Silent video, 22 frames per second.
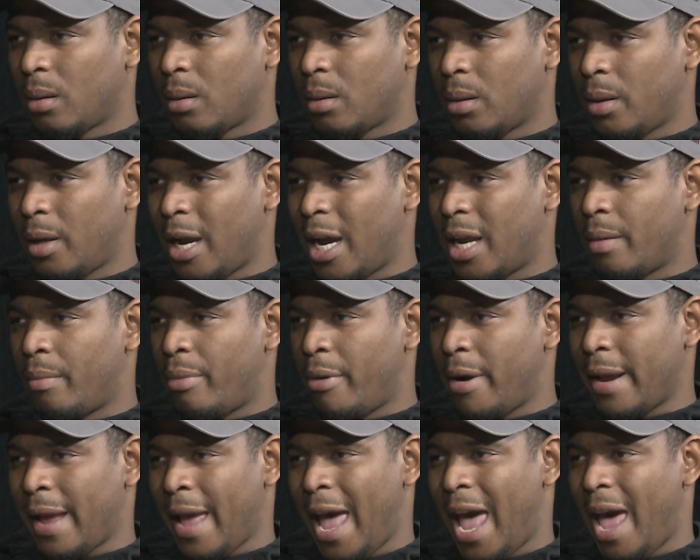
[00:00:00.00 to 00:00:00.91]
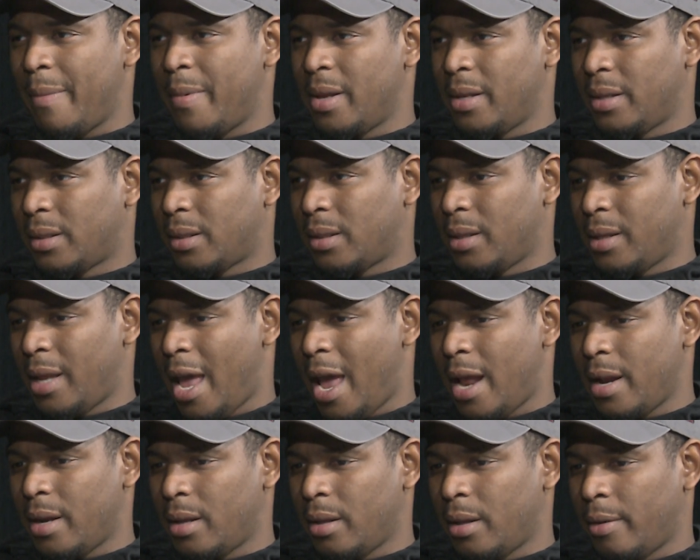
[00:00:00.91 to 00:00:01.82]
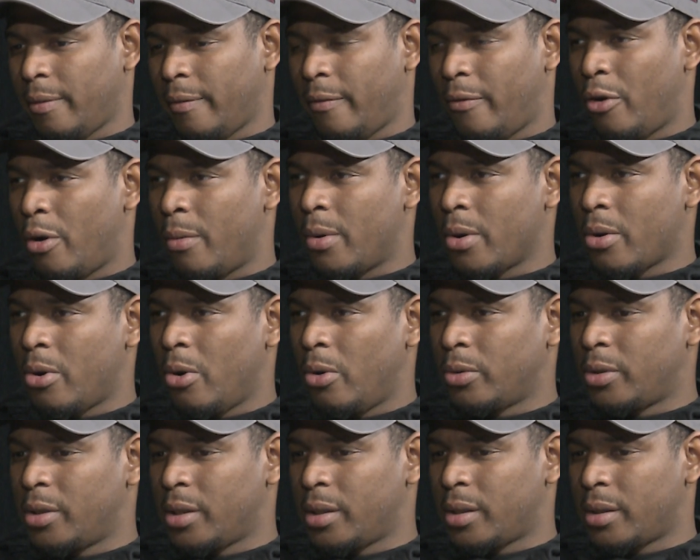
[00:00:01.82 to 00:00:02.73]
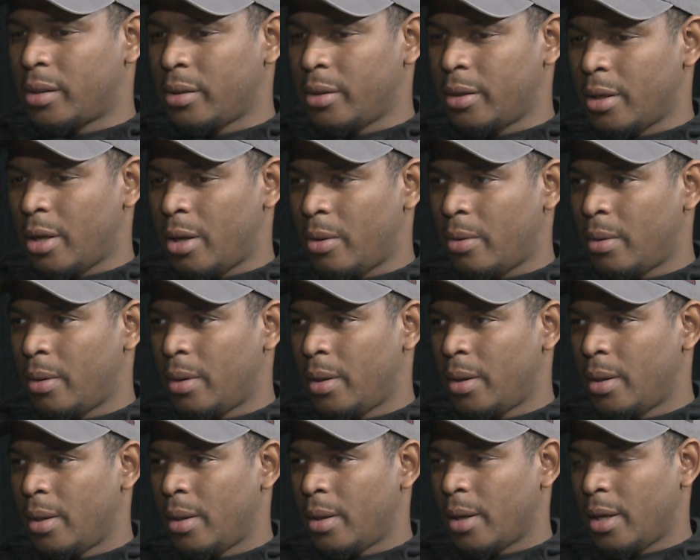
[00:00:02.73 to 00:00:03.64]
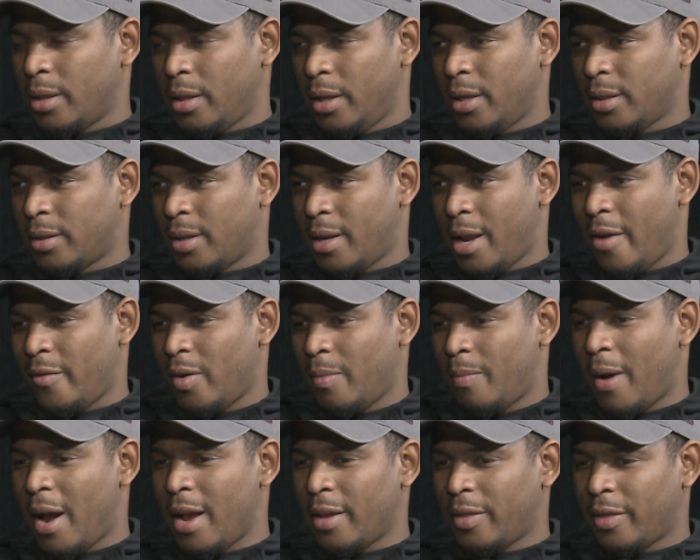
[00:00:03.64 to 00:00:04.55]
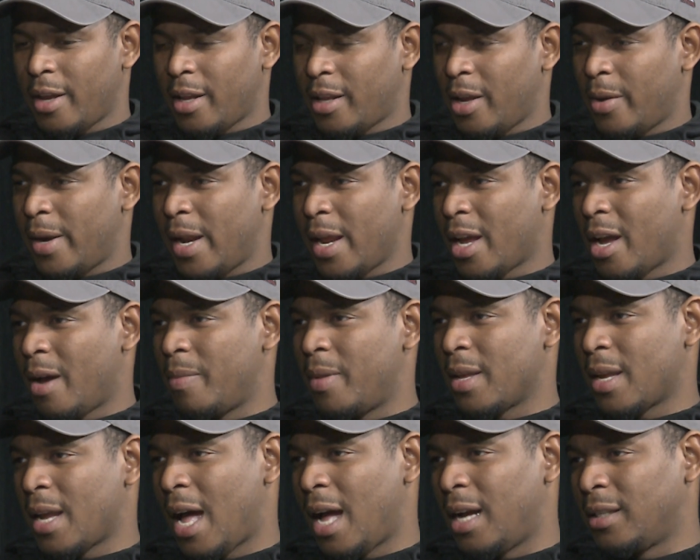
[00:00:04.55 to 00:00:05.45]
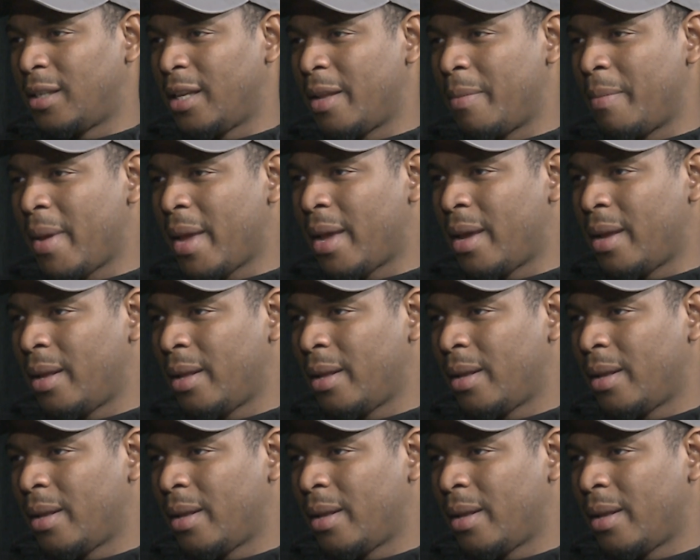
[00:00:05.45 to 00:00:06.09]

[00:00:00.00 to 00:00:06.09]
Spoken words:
You gotta break habits that former coaches, because listen, everybody think that when they come to college they're the man.